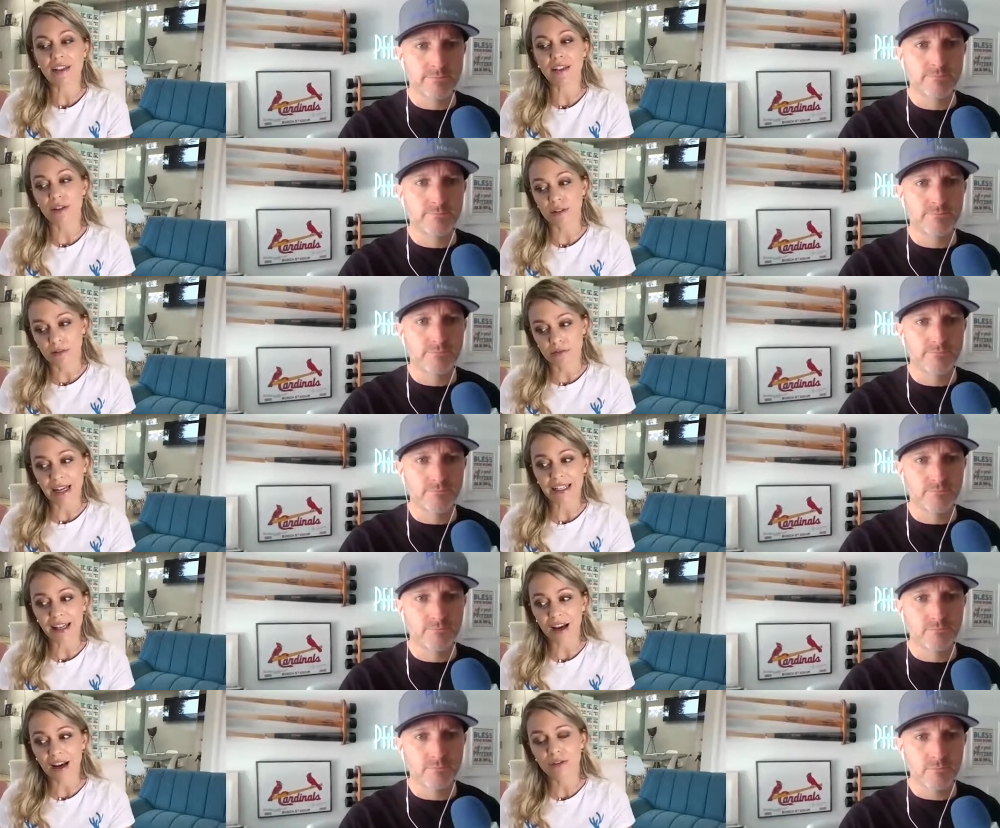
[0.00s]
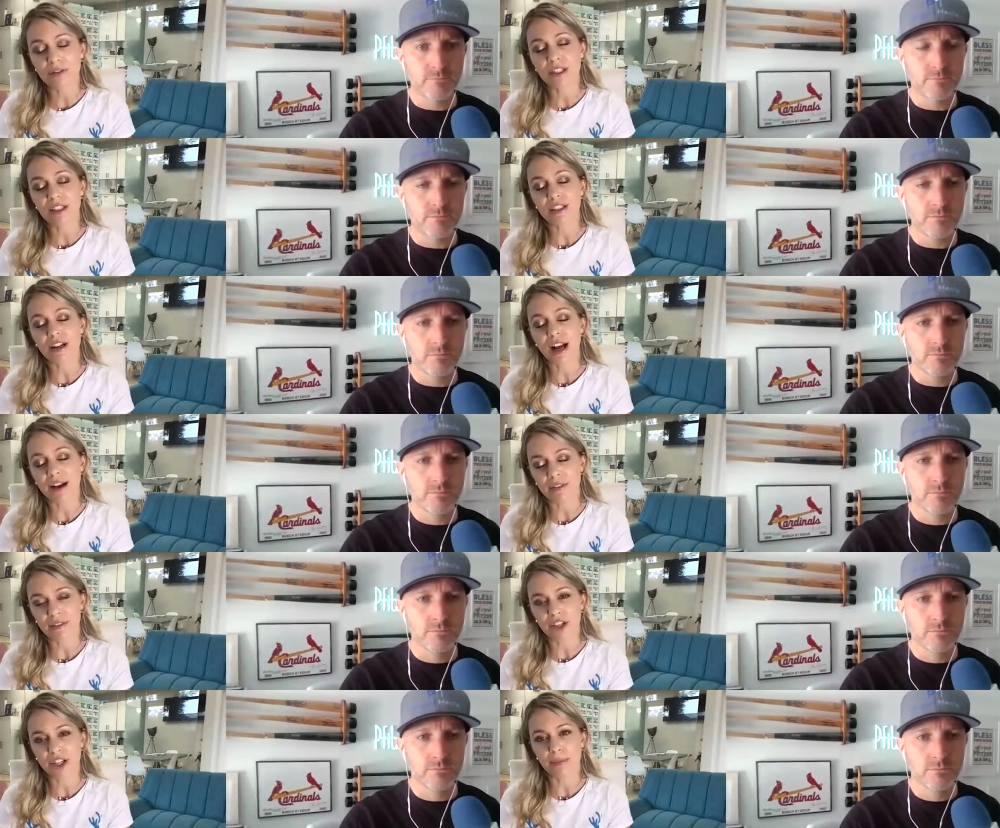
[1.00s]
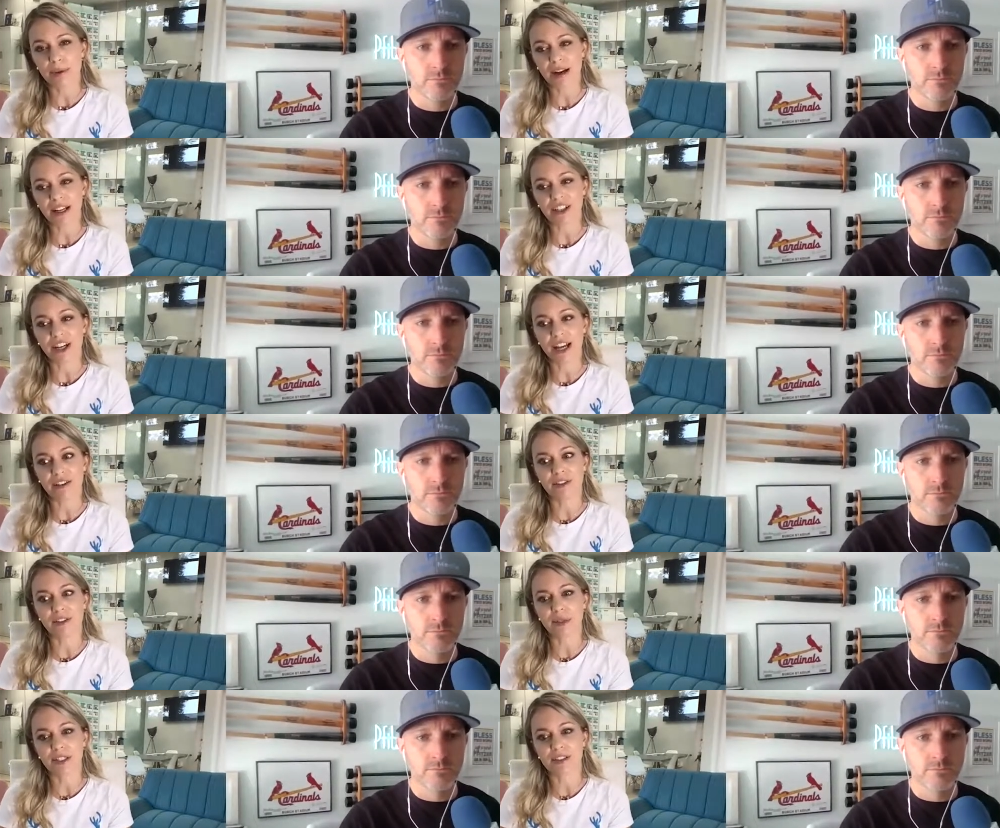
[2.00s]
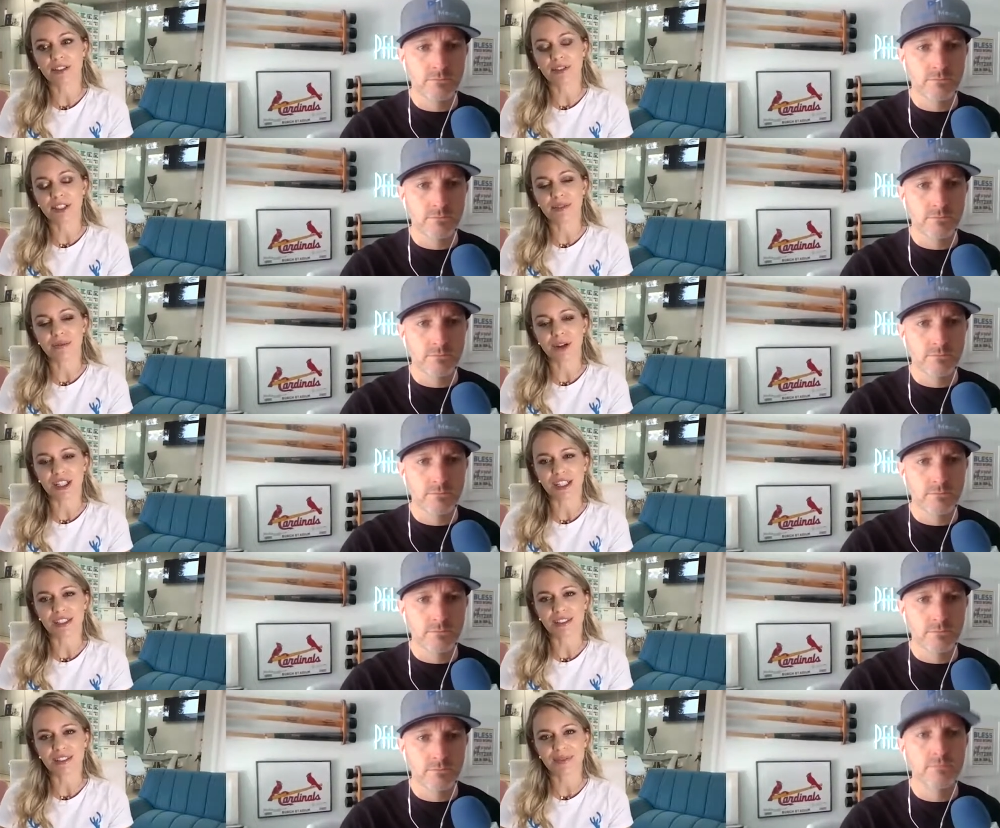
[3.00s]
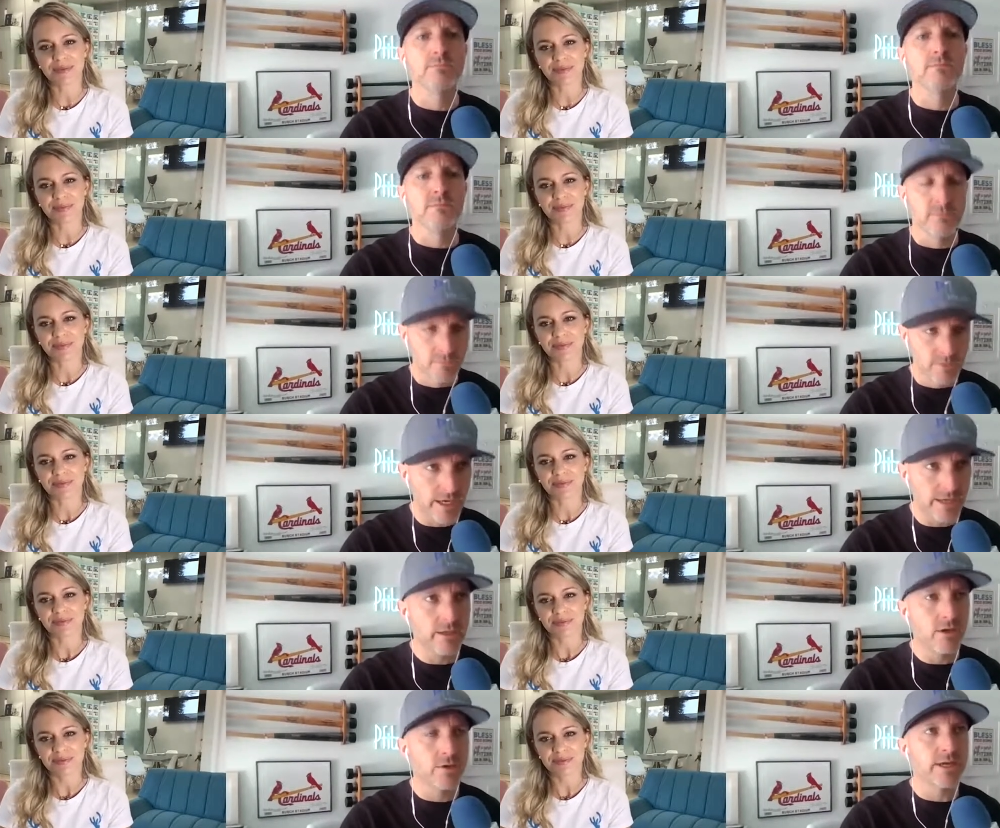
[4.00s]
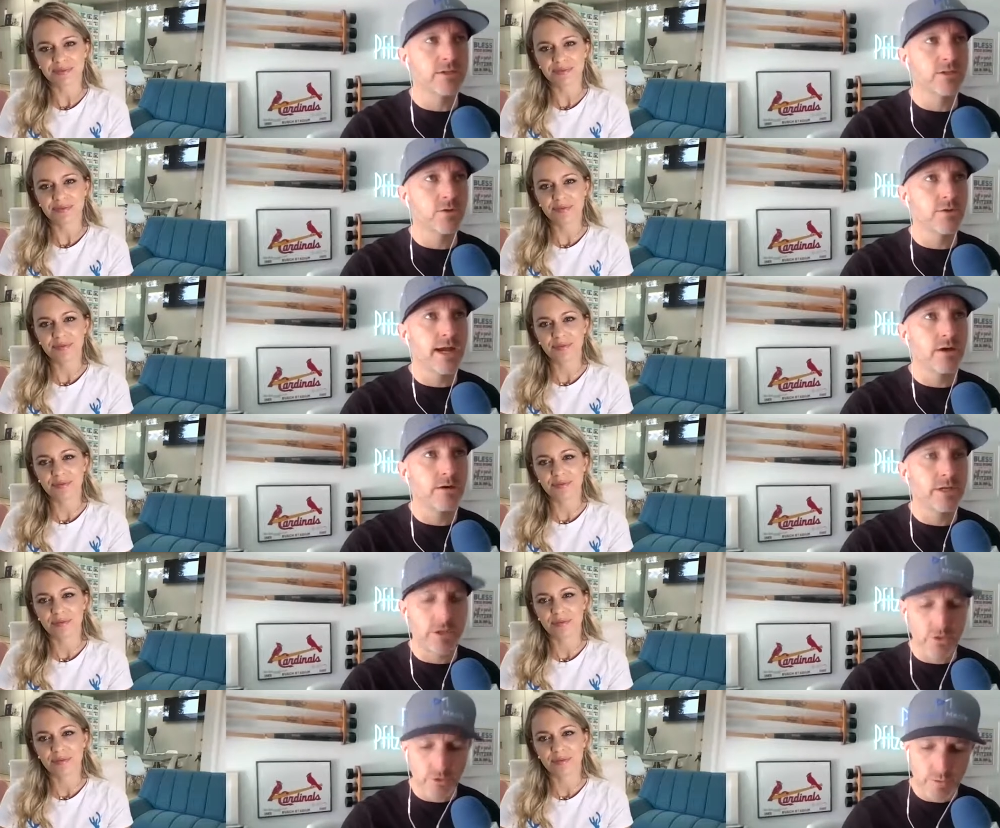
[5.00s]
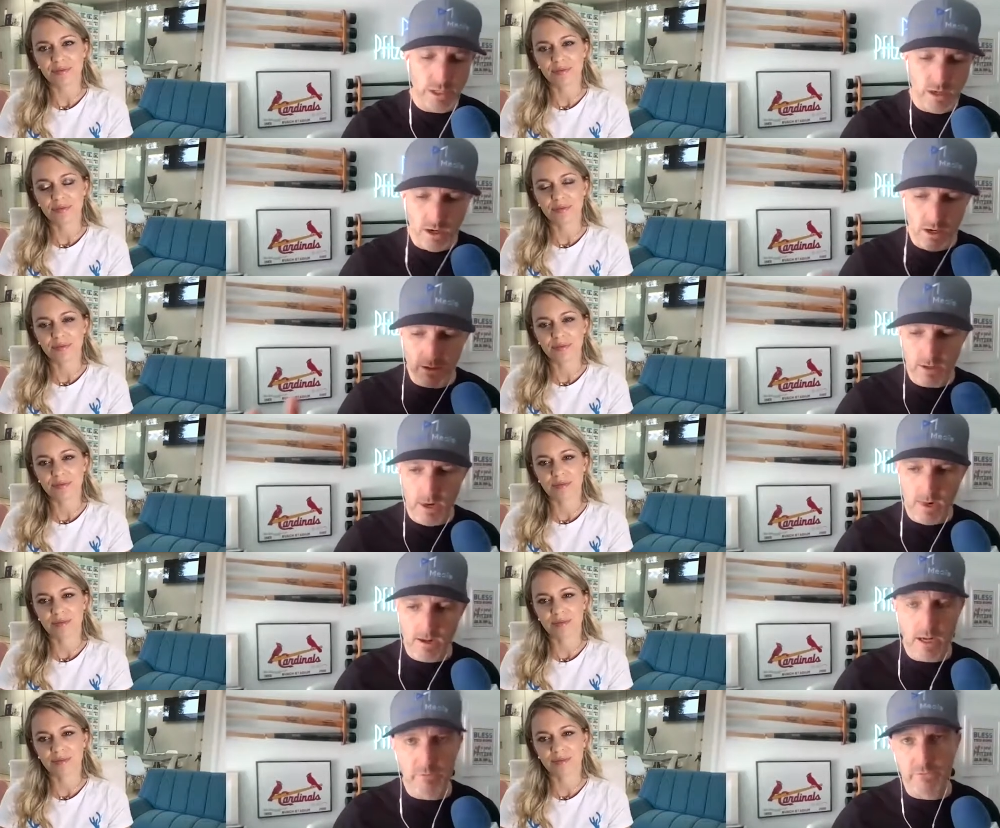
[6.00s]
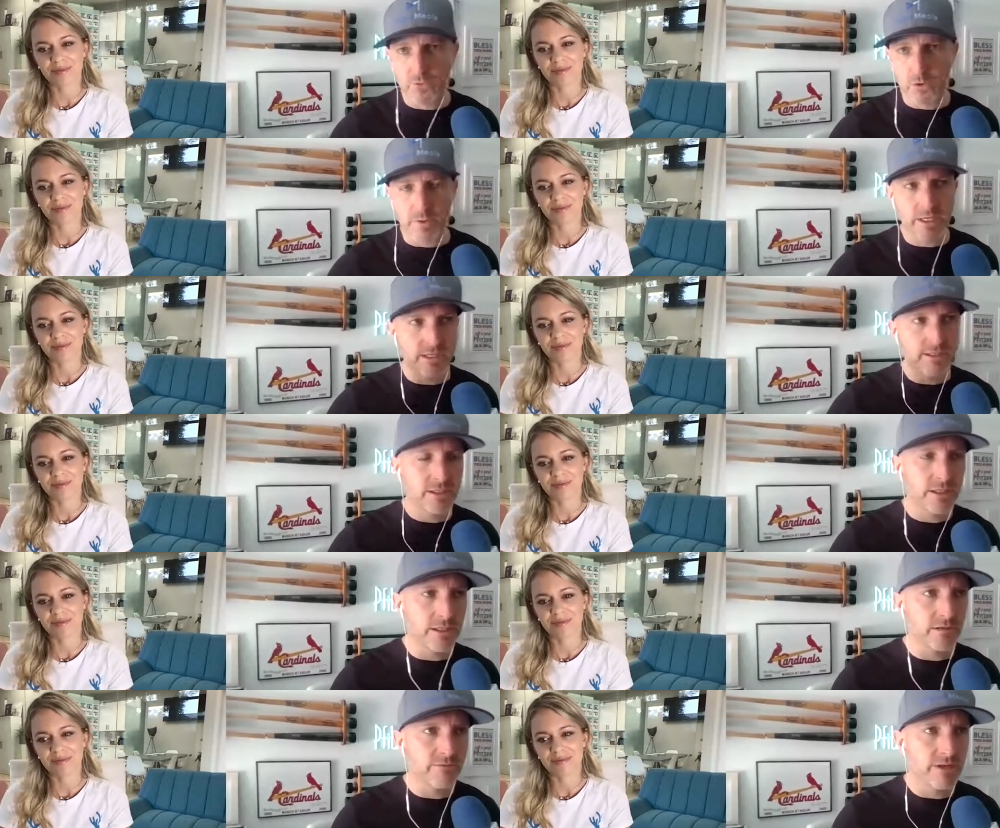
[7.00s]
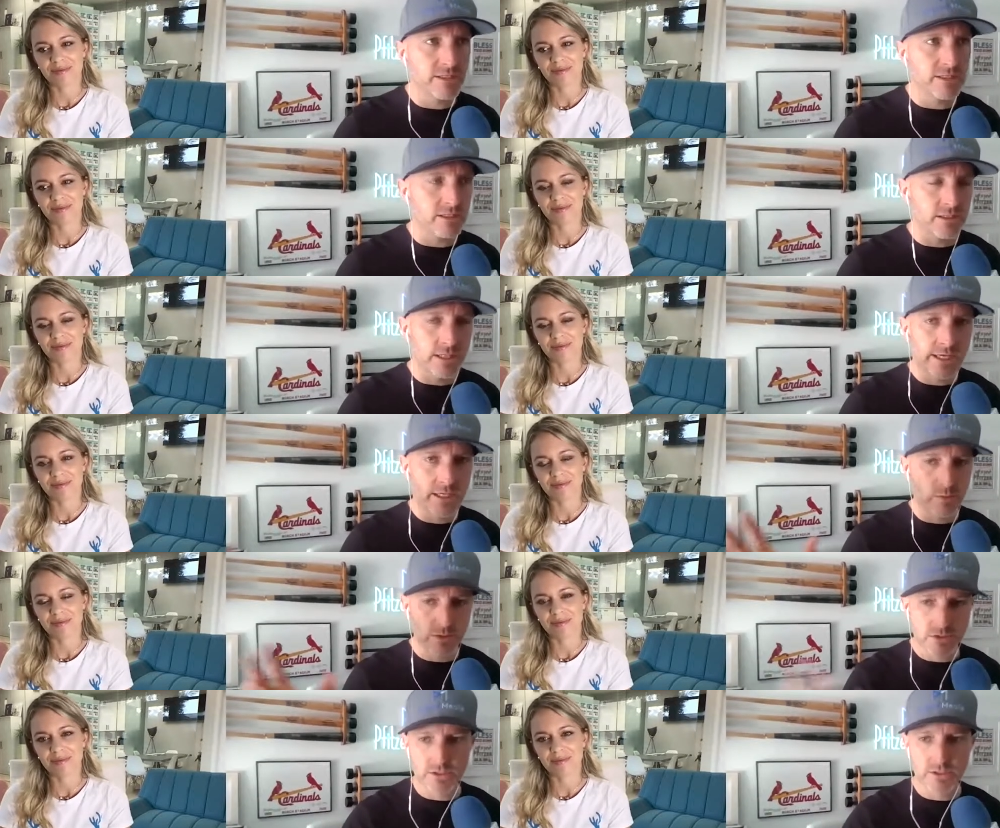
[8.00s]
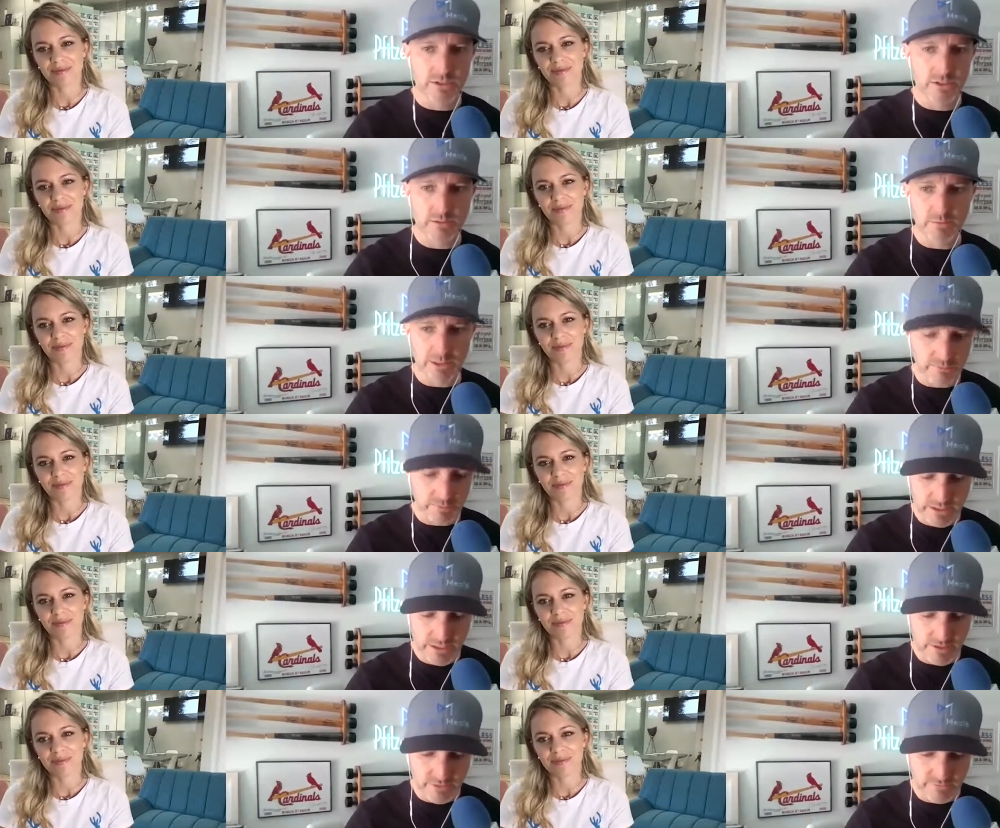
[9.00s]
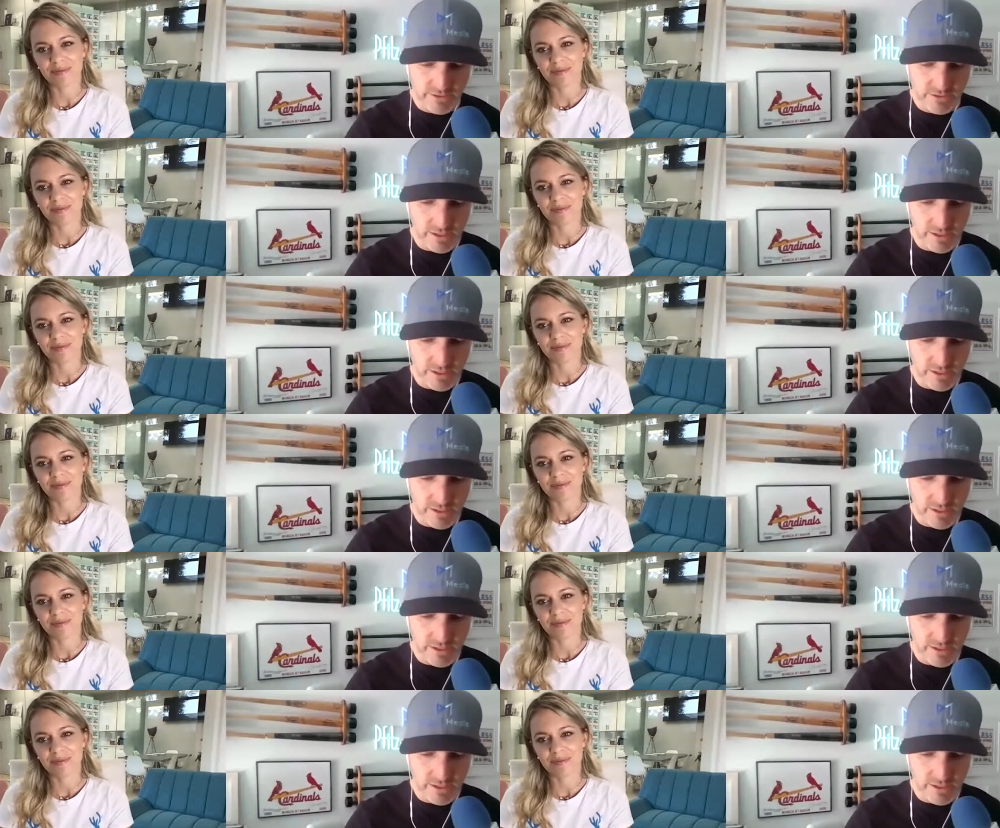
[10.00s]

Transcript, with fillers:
Speaker 1: though right now we're very buyer heavy because of this market.
Speaker 2: Got it. Okay, so now here we are. Uh, before we get into the investing side, which is is the meat and potatoes of this